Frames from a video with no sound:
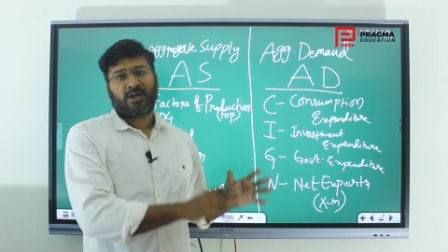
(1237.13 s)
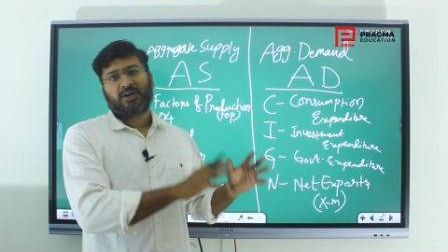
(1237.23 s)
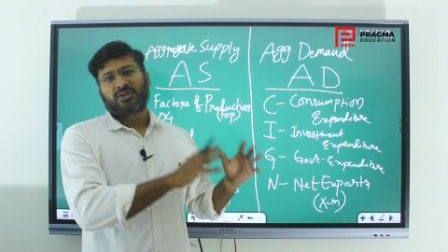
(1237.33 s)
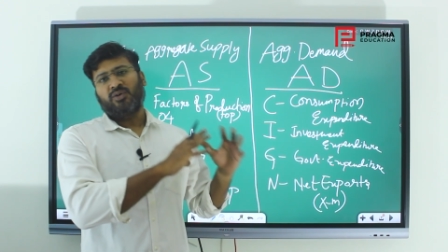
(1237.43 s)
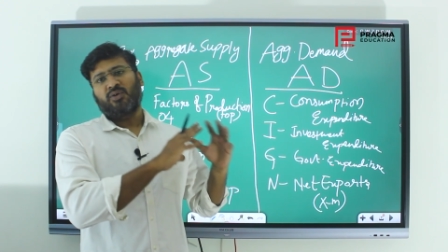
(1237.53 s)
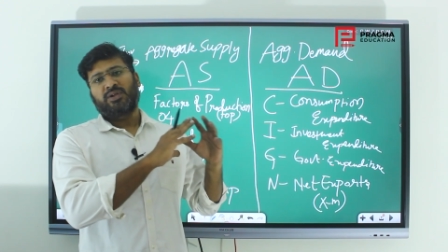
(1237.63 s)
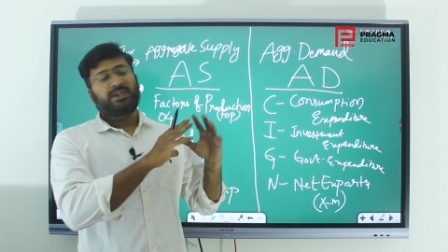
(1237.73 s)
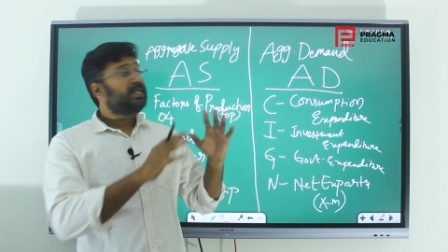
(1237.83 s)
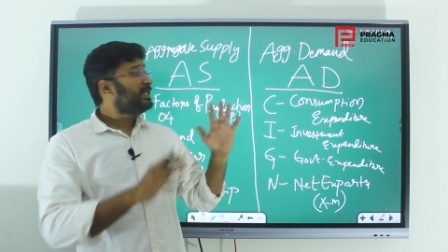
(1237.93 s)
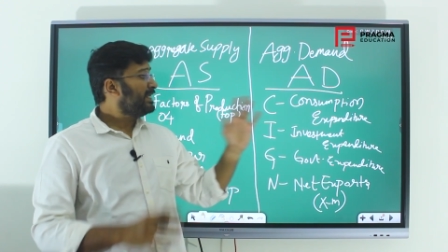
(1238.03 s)
So
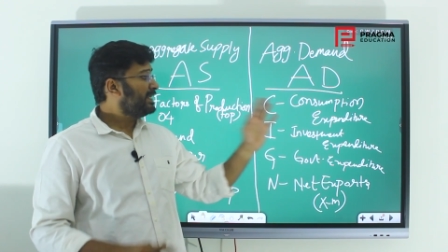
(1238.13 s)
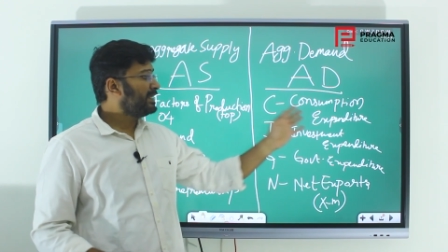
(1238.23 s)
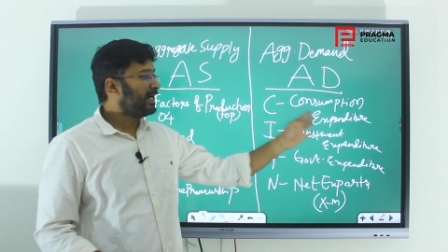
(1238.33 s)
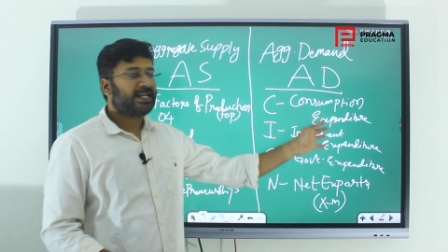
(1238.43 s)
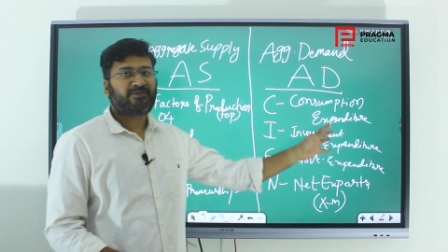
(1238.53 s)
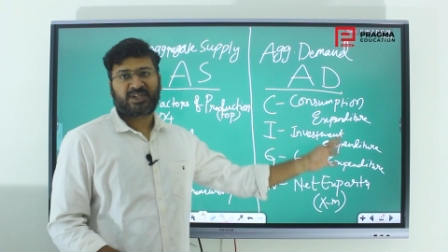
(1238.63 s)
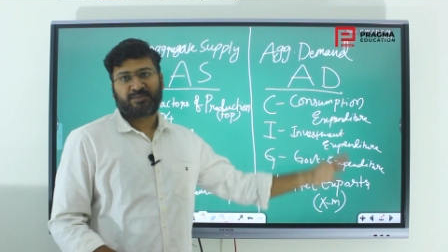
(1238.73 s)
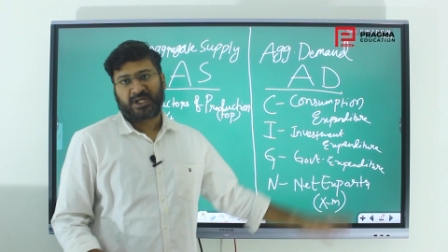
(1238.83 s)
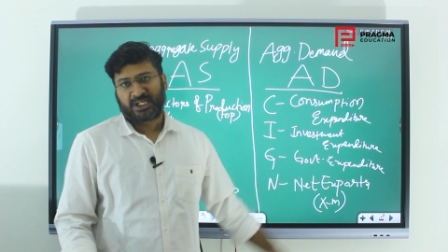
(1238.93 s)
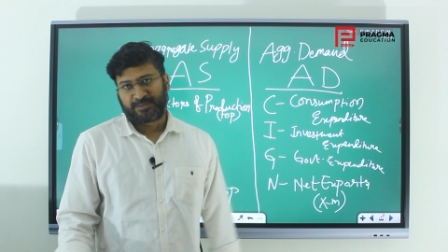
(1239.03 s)
this is that
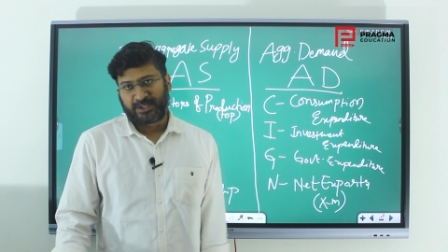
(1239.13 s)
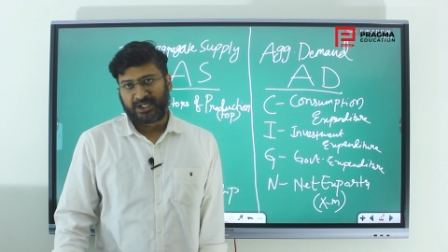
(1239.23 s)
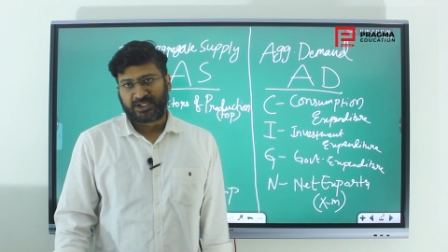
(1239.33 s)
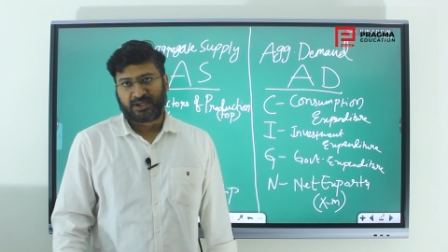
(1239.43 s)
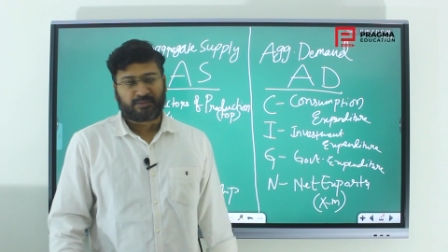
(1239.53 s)
investment expenditure.